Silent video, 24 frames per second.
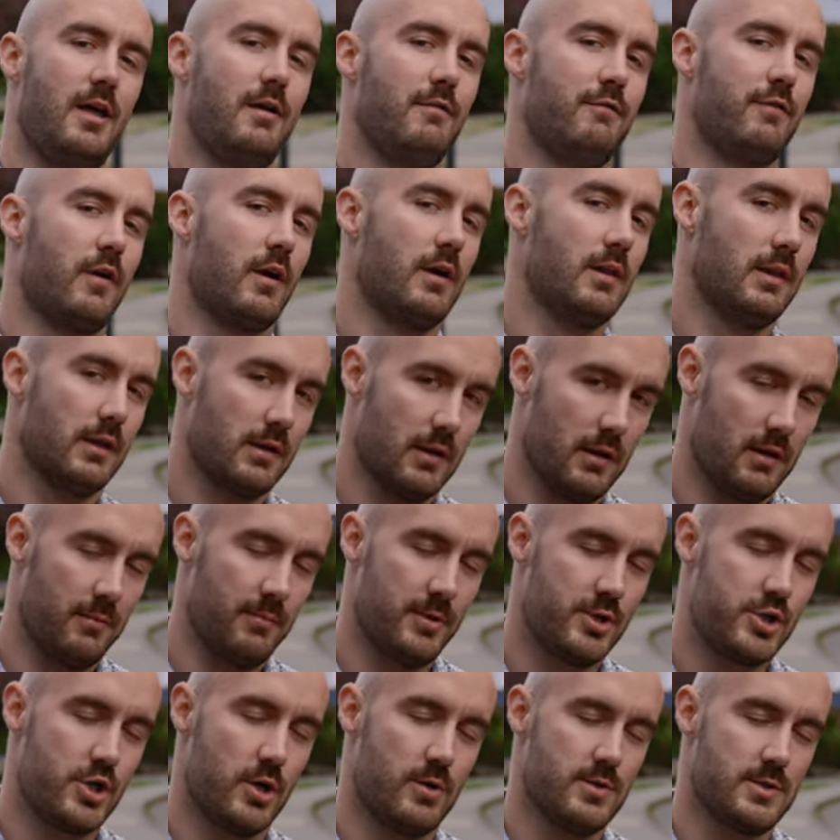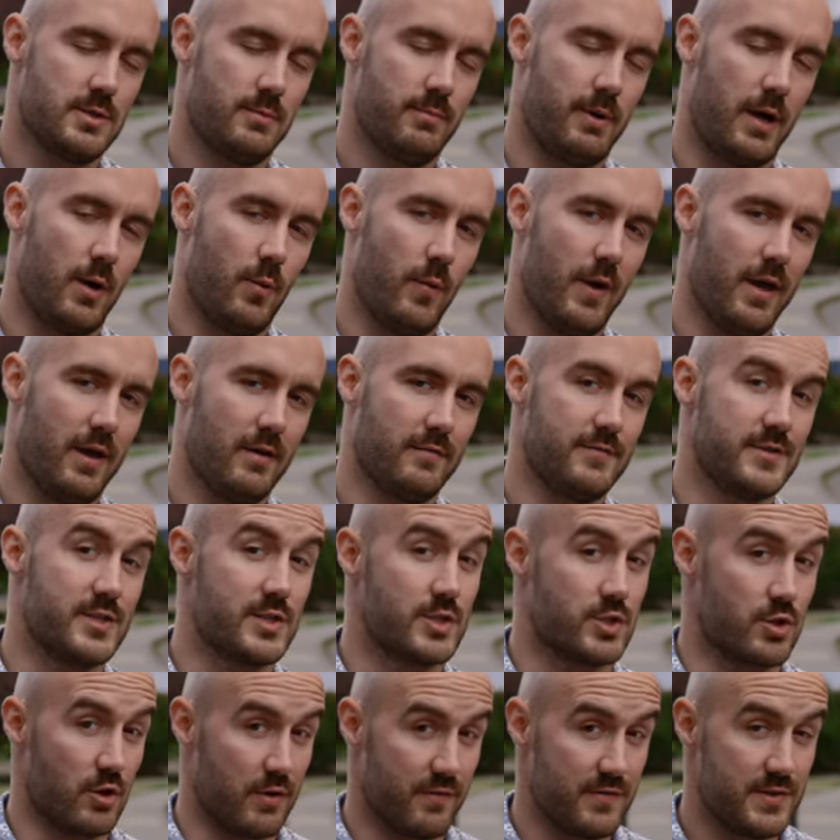Very little in Machosen by way of
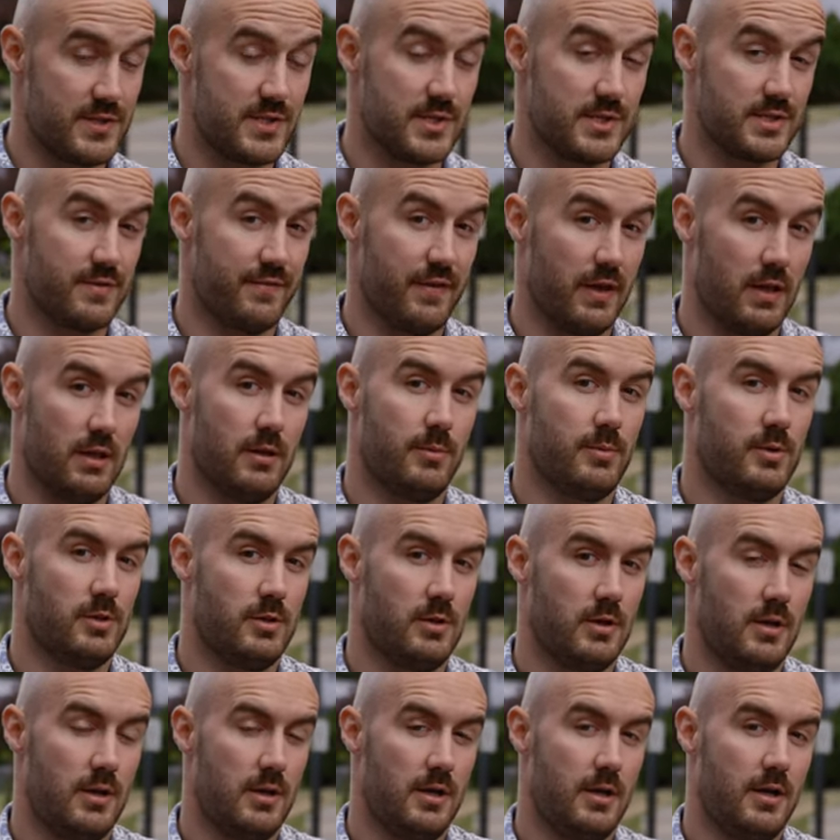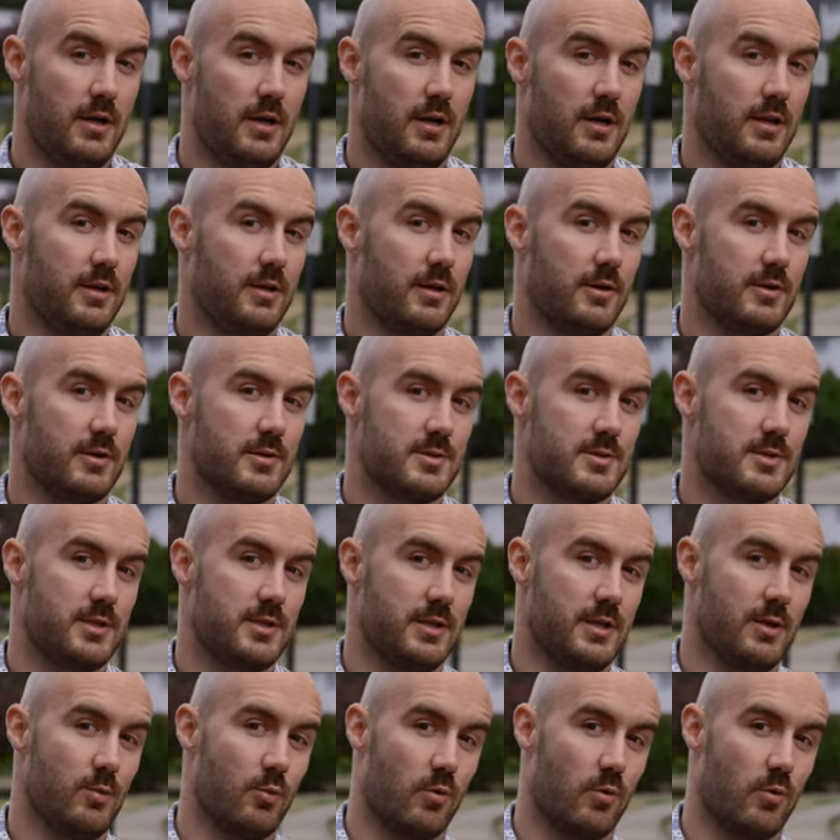services available. There's the